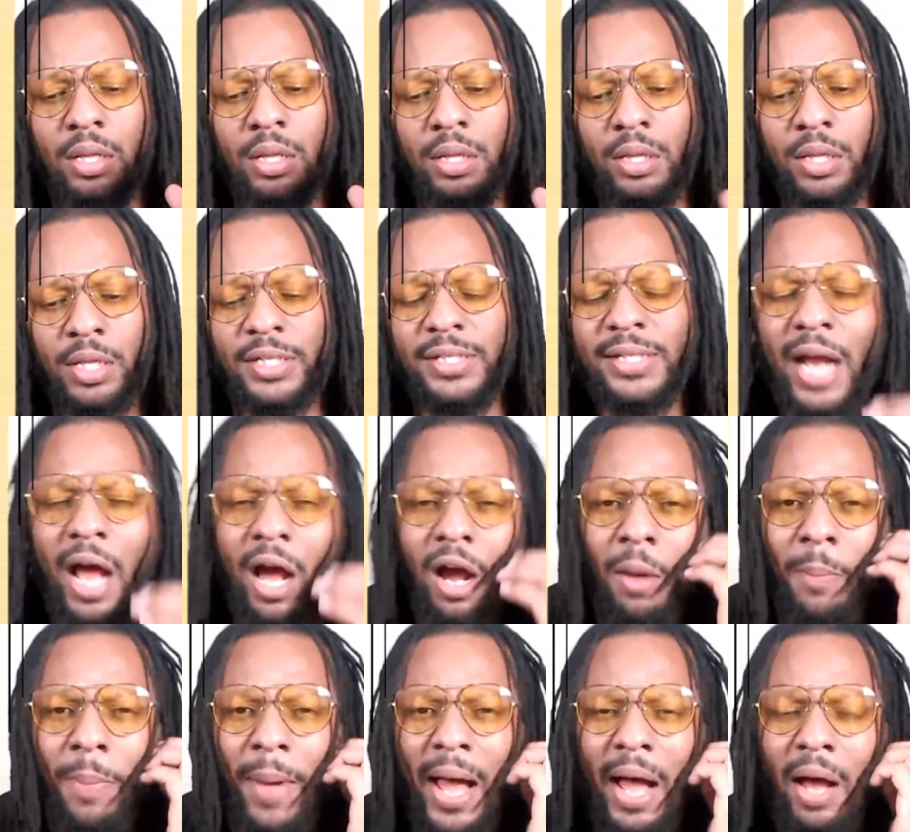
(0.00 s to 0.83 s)
Let's talk
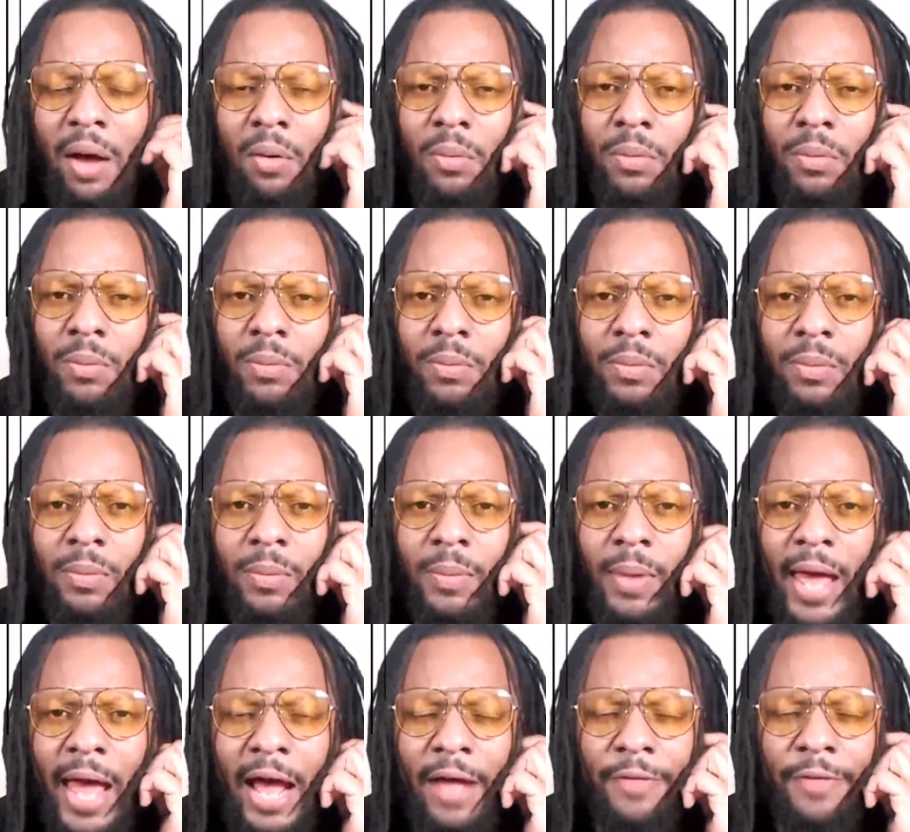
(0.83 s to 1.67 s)
about
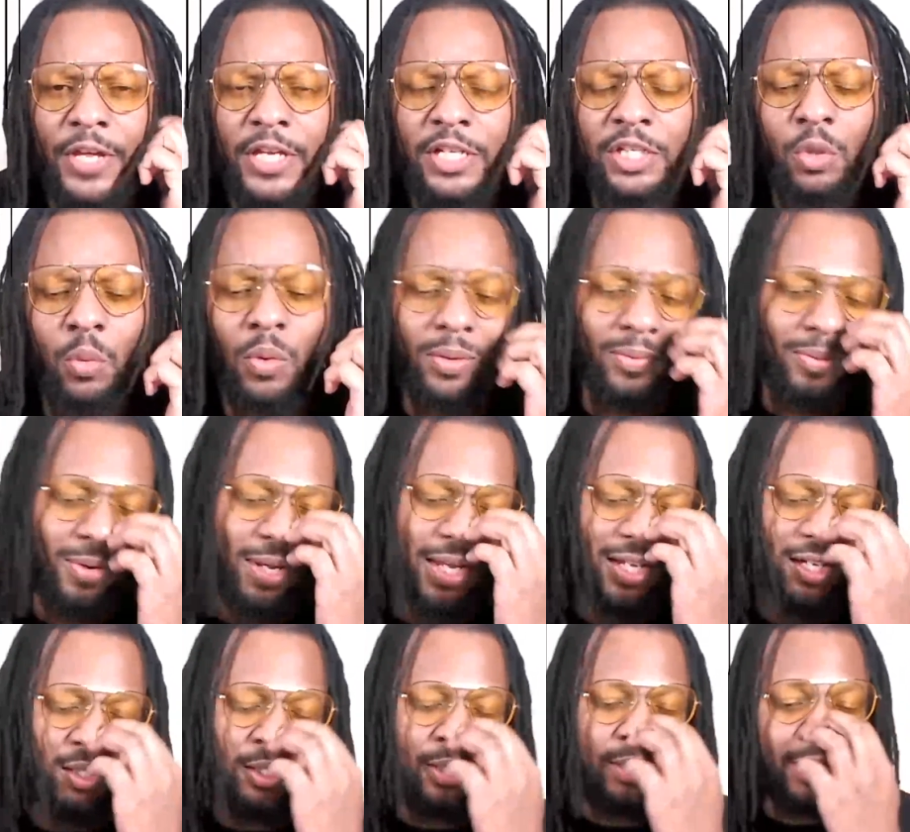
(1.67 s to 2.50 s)
how things go. I
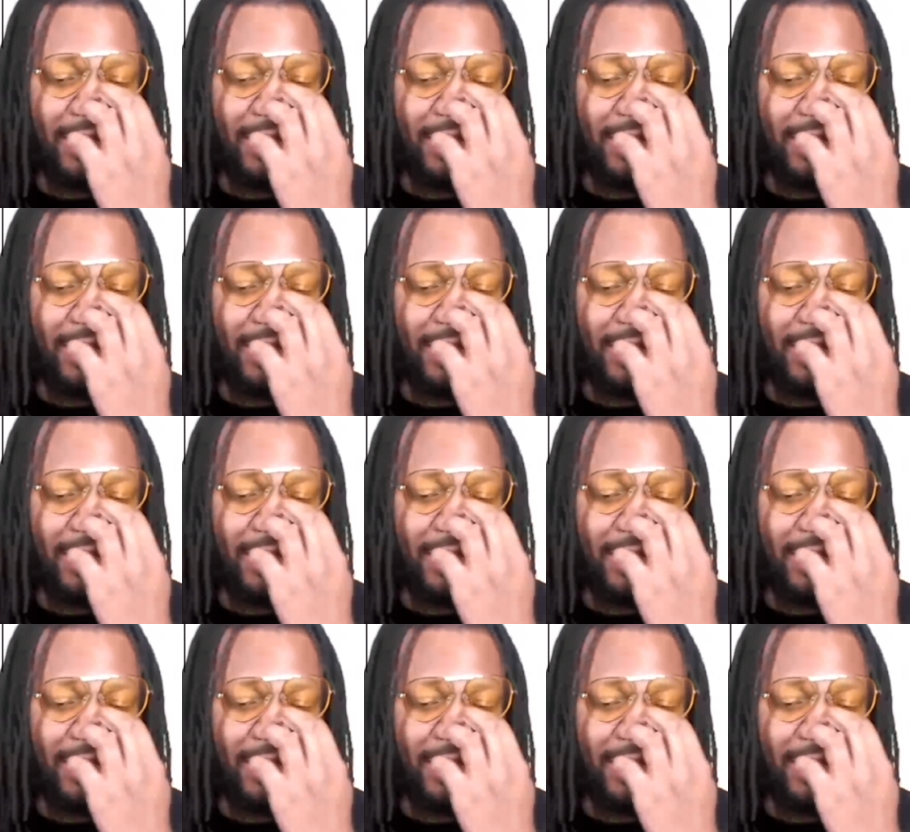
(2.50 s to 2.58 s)
should have did